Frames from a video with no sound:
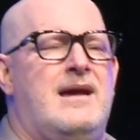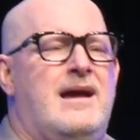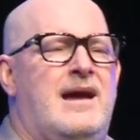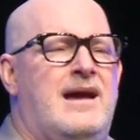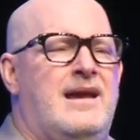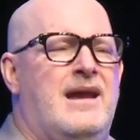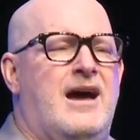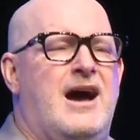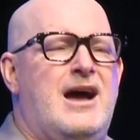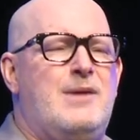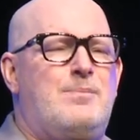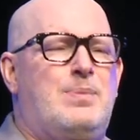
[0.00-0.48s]

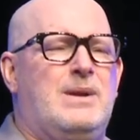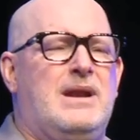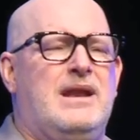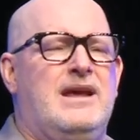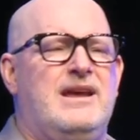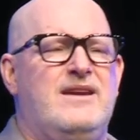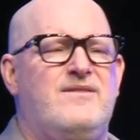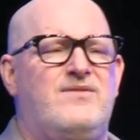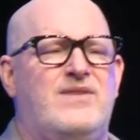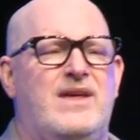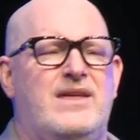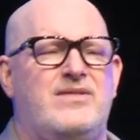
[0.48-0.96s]
And I
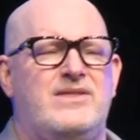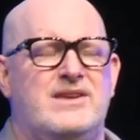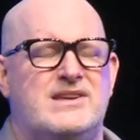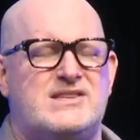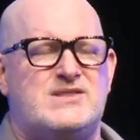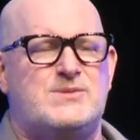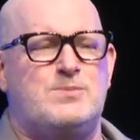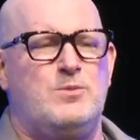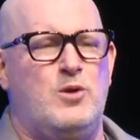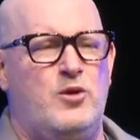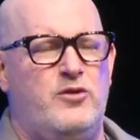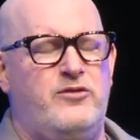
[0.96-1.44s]
believe that
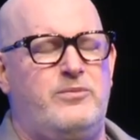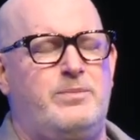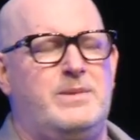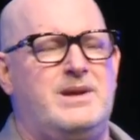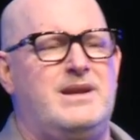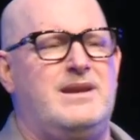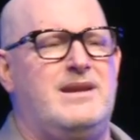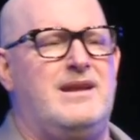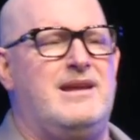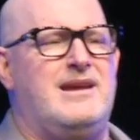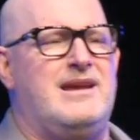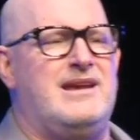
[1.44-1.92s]
this
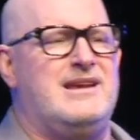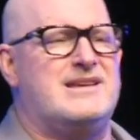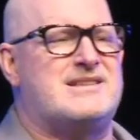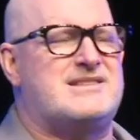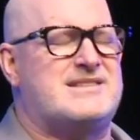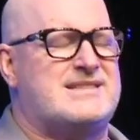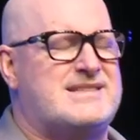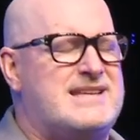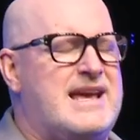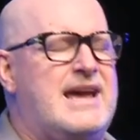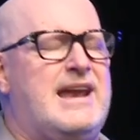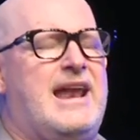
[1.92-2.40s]
movement is
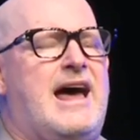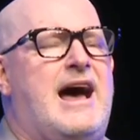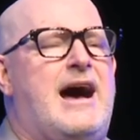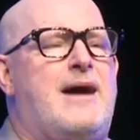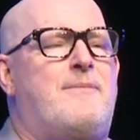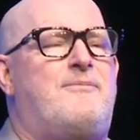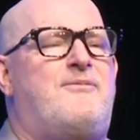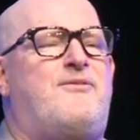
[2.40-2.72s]
set up